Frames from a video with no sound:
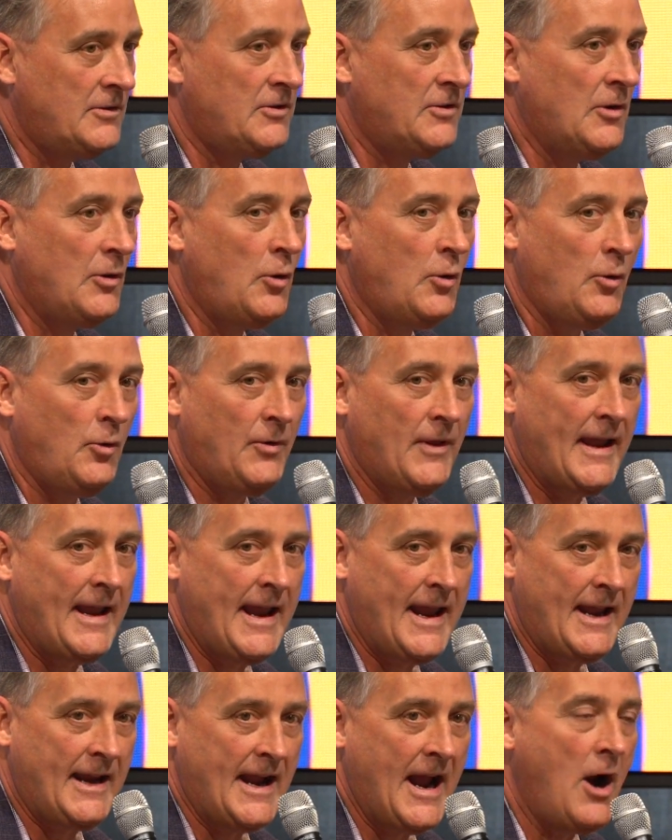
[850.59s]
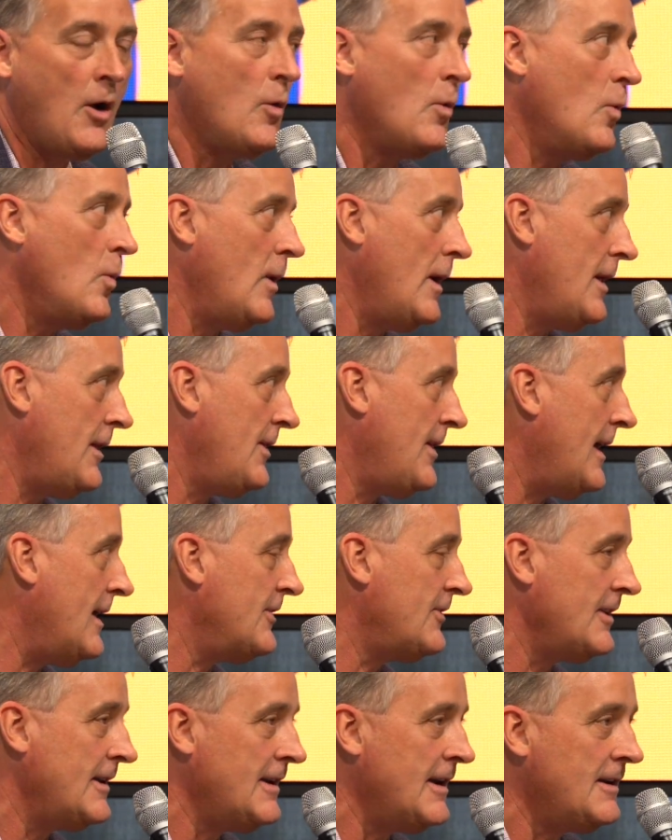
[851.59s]
to who they hang out with
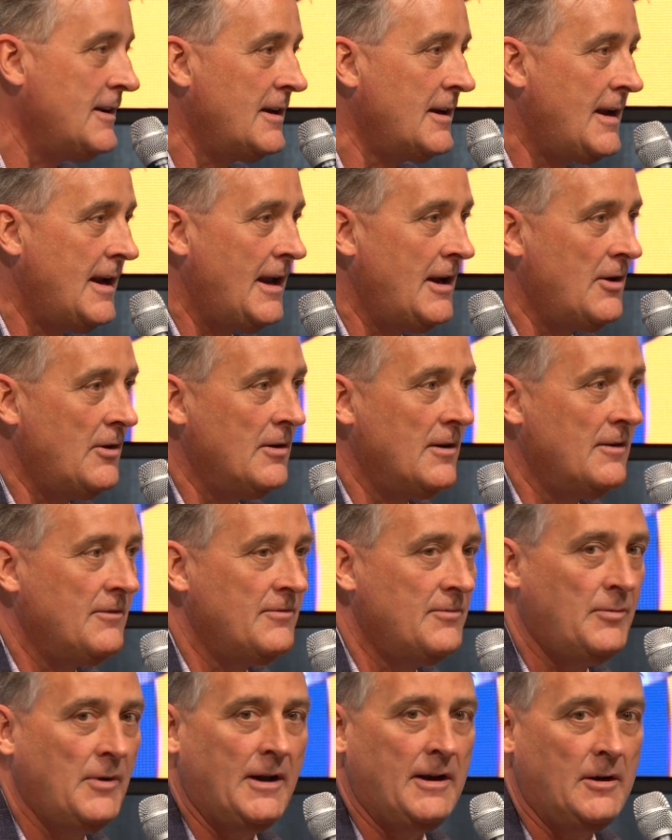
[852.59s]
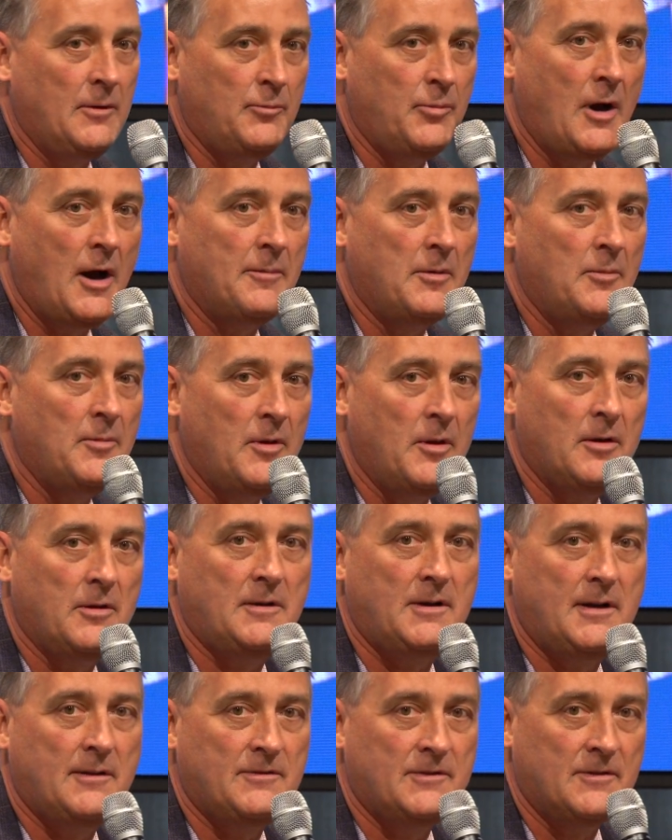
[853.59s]
as an indicator of
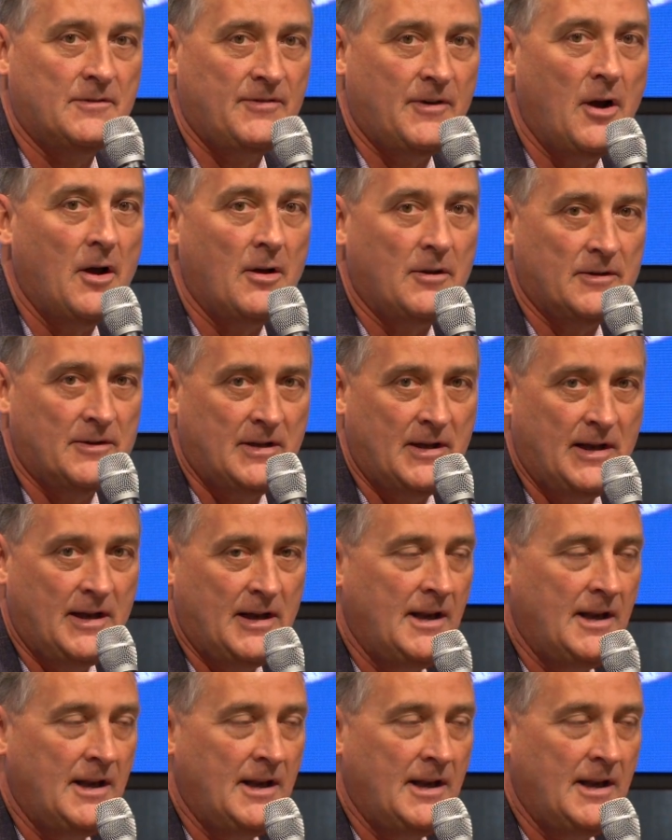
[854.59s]
probability of default.